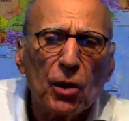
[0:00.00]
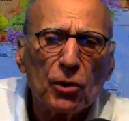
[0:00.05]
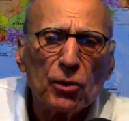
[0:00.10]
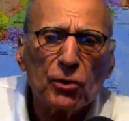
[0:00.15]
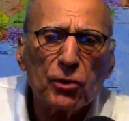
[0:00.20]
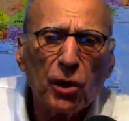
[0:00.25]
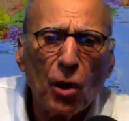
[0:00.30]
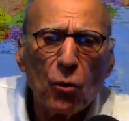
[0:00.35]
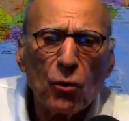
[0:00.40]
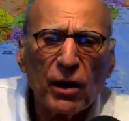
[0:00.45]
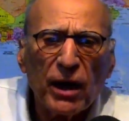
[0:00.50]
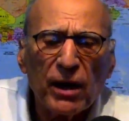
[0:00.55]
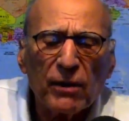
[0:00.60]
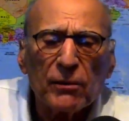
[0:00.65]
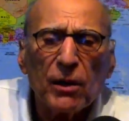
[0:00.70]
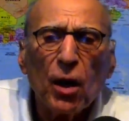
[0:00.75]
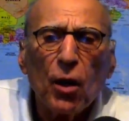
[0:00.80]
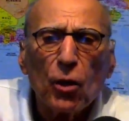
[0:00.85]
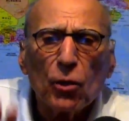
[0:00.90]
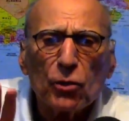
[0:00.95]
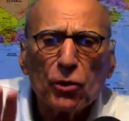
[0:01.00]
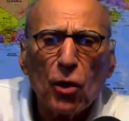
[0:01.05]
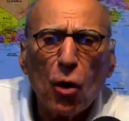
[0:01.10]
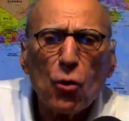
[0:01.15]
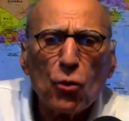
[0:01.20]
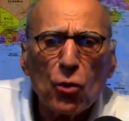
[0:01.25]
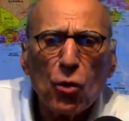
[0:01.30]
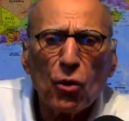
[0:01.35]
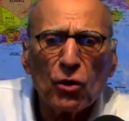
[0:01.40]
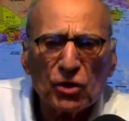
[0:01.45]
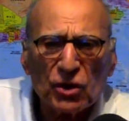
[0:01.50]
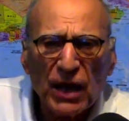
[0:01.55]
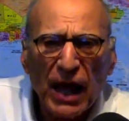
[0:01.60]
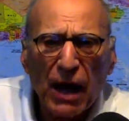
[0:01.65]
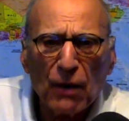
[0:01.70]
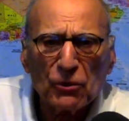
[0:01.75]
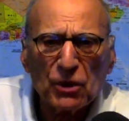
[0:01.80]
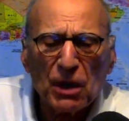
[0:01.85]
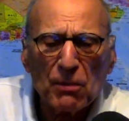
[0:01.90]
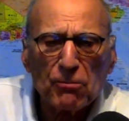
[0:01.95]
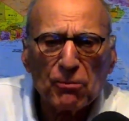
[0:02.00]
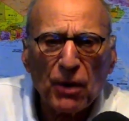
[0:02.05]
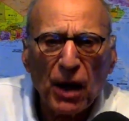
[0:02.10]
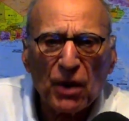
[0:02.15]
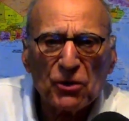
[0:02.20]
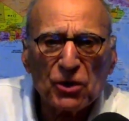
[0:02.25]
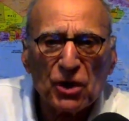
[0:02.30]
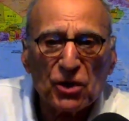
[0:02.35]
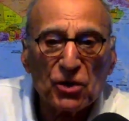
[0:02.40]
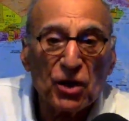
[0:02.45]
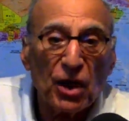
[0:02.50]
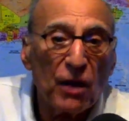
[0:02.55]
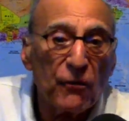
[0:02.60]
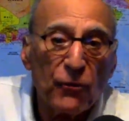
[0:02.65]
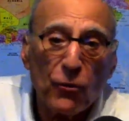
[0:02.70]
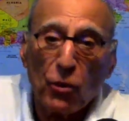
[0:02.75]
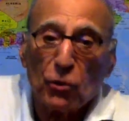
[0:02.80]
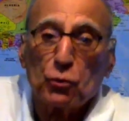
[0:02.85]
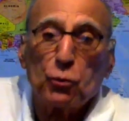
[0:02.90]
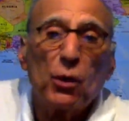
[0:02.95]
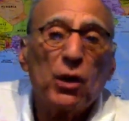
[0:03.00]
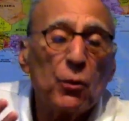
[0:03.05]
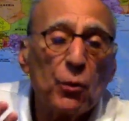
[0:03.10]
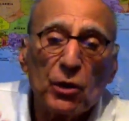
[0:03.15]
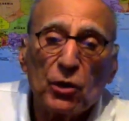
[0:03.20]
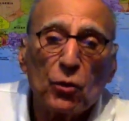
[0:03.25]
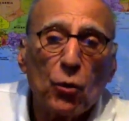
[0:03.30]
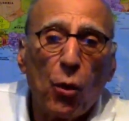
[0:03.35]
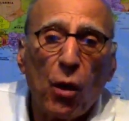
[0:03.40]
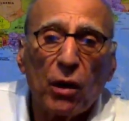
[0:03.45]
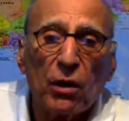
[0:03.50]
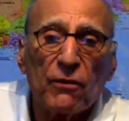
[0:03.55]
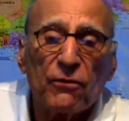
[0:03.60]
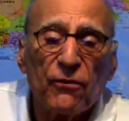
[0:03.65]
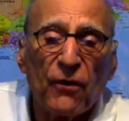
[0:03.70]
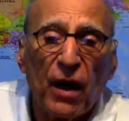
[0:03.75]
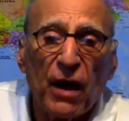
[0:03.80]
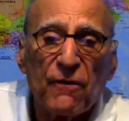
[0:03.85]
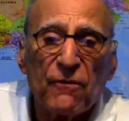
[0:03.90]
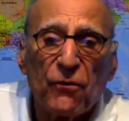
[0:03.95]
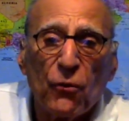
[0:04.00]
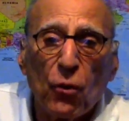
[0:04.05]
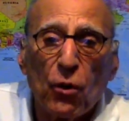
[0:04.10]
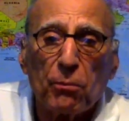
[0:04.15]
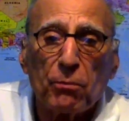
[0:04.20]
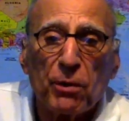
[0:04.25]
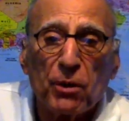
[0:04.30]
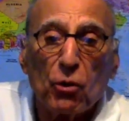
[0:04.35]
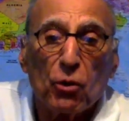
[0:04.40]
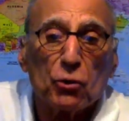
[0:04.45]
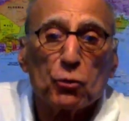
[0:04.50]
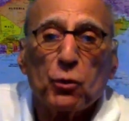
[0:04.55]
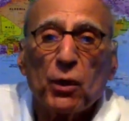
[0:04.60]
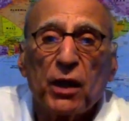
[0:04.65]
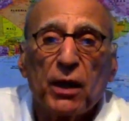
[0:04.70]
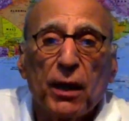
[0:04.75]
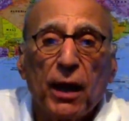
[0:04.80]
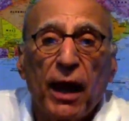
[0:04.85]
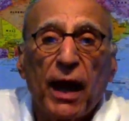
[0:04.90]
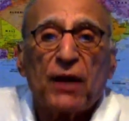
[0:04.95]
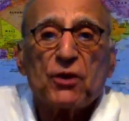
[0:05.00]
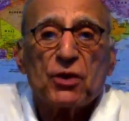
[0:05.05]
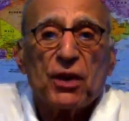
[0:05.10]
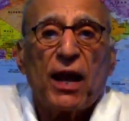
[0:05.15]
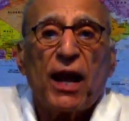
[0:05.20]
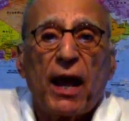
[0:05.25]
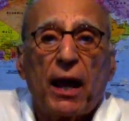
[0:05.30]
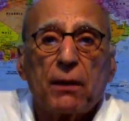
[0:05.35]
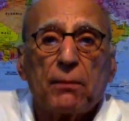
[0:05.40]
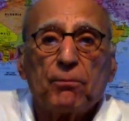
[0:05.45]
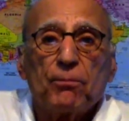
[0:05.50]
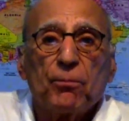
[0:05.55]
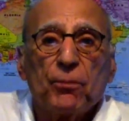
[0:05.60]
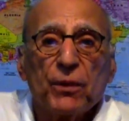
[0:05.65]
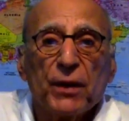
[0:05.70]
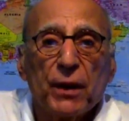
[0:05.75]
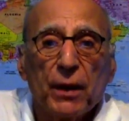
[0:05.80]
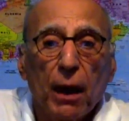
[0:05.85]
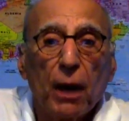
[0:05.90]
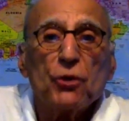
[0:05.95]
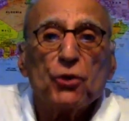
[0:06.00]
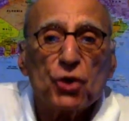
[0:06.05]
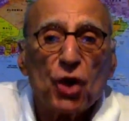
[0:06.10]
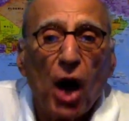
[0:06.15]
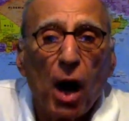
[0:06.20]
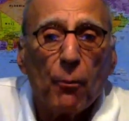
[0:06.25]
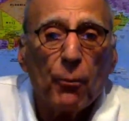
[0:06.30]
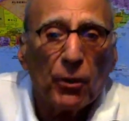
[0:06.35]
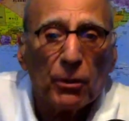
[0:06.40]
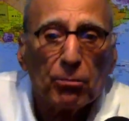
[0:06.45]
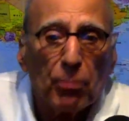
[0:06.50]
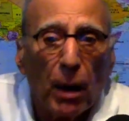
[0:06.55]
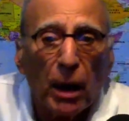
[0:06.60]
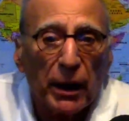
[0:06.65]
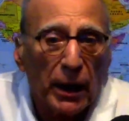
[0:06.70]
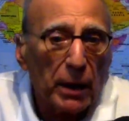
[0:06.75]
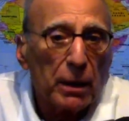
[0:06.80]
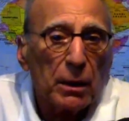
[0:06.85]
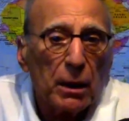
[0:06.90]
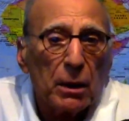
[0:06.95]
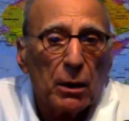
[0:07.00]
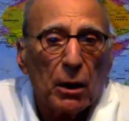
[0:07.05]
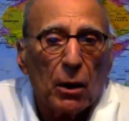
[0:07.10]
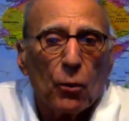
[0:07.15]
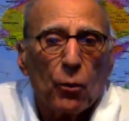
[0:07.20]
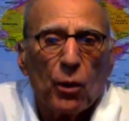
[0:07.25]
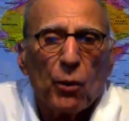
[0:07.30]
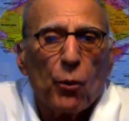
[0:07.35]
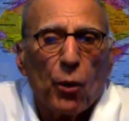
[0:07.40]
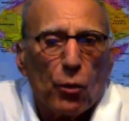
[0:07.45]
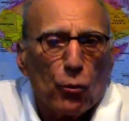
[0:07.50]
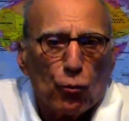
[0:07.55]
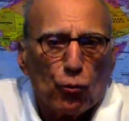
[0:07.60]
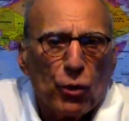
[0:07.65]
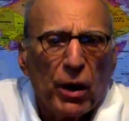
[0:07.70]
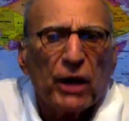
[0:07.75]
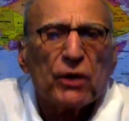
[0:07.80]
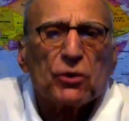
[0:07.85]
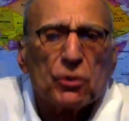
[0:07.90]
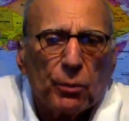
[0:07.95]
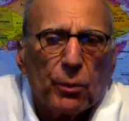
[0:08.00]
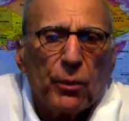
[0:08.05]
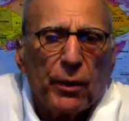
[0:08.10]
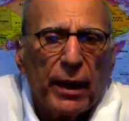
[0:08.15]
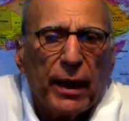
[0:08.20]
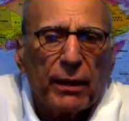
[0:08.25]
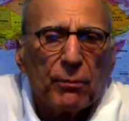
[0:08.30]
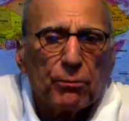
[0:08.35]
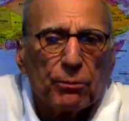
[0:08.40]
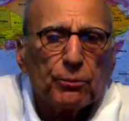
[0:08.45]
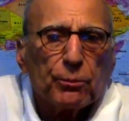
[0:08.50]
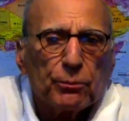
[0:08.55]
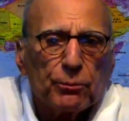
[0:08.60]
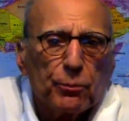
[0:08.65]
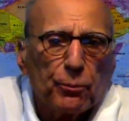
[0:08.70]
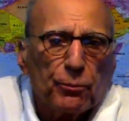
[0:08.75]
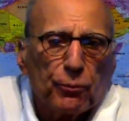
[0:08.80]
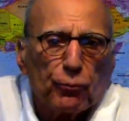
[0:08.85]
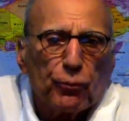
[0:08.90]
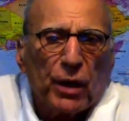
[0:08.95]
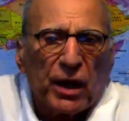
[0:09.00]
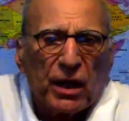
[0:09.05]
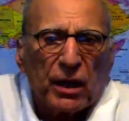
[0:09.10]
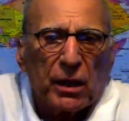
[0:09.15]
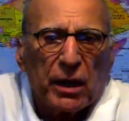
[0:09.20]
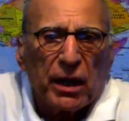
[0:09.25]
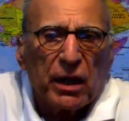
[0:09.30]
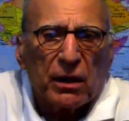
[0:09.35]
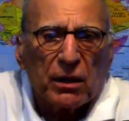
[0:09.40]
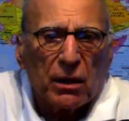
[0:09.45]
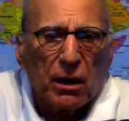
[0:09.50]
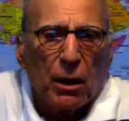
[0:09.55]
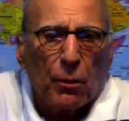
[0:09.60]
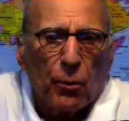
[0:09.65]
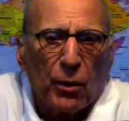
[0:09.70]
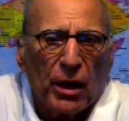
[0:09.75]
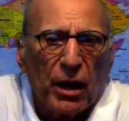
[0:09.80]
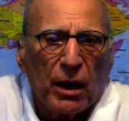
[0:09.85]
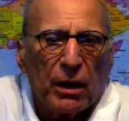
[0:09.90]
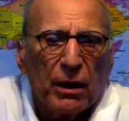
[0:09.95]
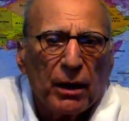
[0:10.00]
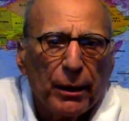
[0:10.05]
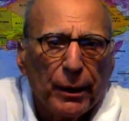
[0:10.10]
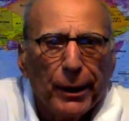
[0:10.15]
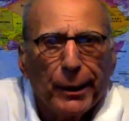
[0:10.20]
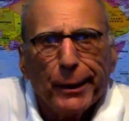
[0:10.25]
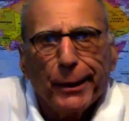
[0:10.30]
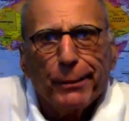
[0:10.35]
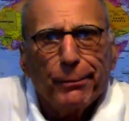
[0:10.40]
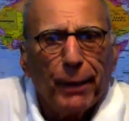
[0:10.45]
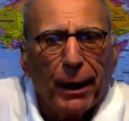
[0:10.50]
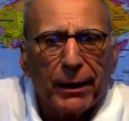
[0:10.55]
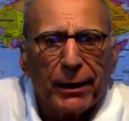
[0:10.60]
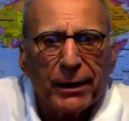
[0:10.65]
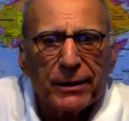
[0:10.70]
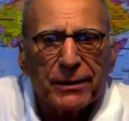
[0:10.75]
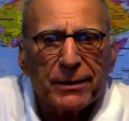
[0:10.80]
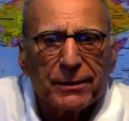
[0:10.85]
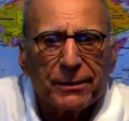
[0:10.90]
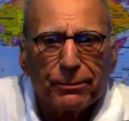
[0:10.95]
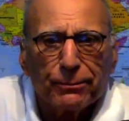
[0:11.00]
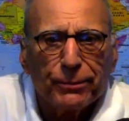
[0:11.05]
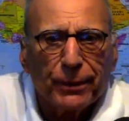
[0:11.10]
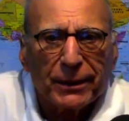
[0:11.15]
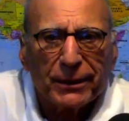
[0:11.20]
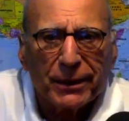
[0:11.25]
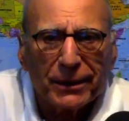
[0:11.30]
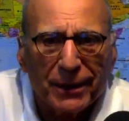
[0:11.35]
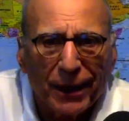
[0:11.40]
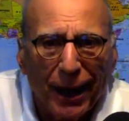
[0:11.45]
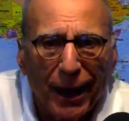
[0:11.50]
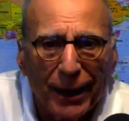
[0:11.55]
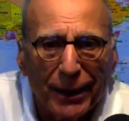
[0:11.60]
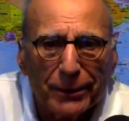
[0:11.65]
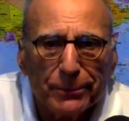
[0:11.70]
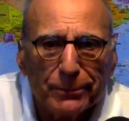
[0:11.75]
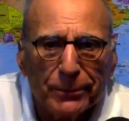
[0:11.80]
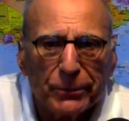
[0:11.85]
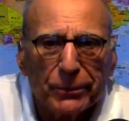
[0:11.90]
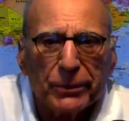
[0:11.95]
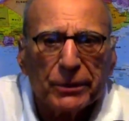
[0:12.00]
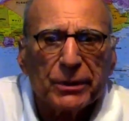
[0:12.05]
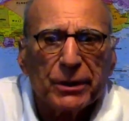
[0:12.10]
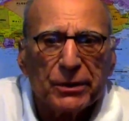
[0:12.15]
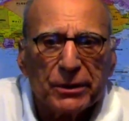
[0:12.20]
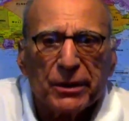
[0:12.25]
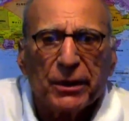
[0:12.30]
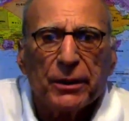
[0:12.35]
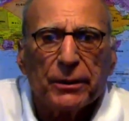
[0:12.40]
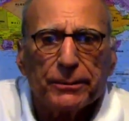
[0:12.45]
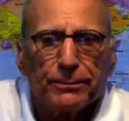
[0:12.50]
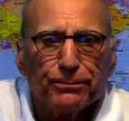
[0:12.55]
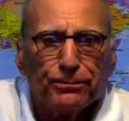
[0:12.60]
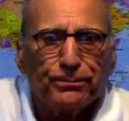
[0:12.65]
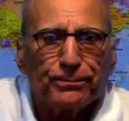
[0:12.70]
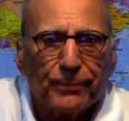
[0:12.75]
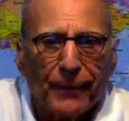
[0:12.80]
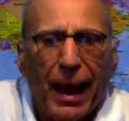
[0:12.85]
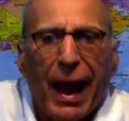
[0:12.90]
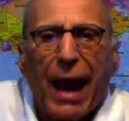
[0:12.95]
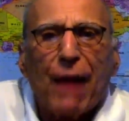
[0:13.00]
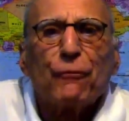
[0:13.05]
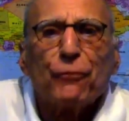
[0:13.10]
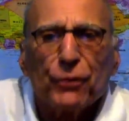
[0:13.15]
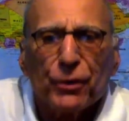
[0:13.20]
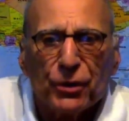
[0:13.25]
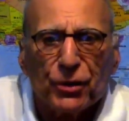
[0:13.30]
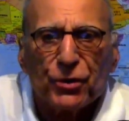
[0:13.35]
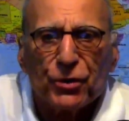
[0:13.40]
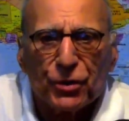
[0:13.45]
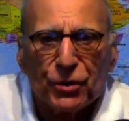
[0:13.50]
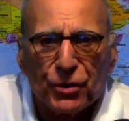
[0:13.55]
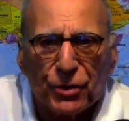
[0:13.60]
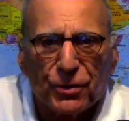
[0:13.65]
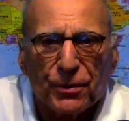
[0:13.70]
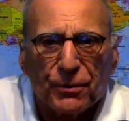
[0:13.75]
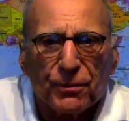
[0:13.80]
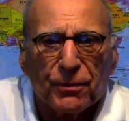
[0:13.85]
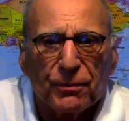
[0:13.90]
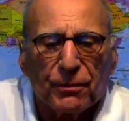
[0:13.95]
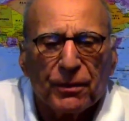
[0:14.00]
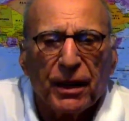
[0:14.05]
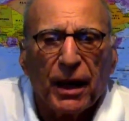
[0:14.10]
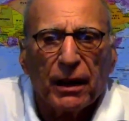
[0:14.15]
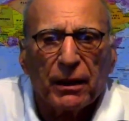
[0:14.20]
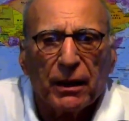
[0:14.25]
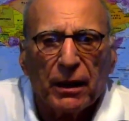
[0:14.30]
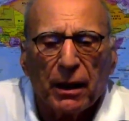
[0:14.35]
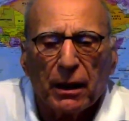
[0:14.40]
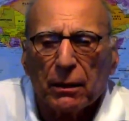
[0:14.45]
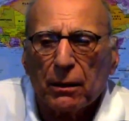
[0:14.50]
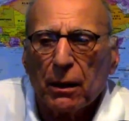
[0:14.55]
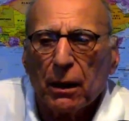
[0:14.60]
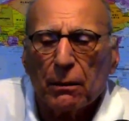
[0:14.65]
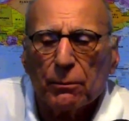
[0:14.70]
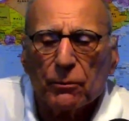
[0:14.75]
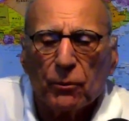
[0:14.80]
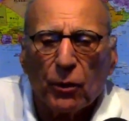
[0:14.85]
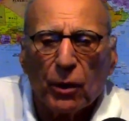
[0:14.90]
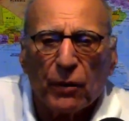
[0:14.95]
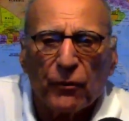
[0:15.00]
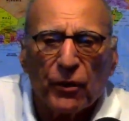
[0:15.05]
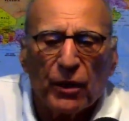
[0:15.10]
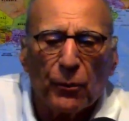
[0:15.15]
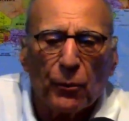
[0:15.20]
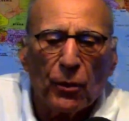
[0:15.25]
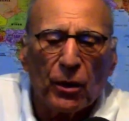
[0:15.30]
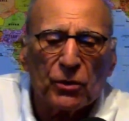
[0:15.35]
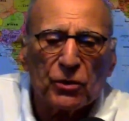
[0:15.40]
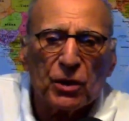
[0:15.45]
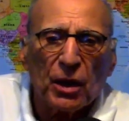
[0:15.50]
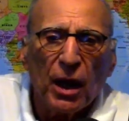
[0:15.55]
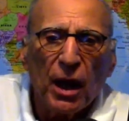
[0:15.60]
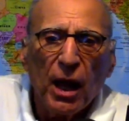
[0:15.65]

low-cost housing projects there. Of course, we wouldn't qualify for it because we actually had a job with money. We weren't rich, but we had regular income. We had, I guess, at the time, it was considered average daily income, whatever it was.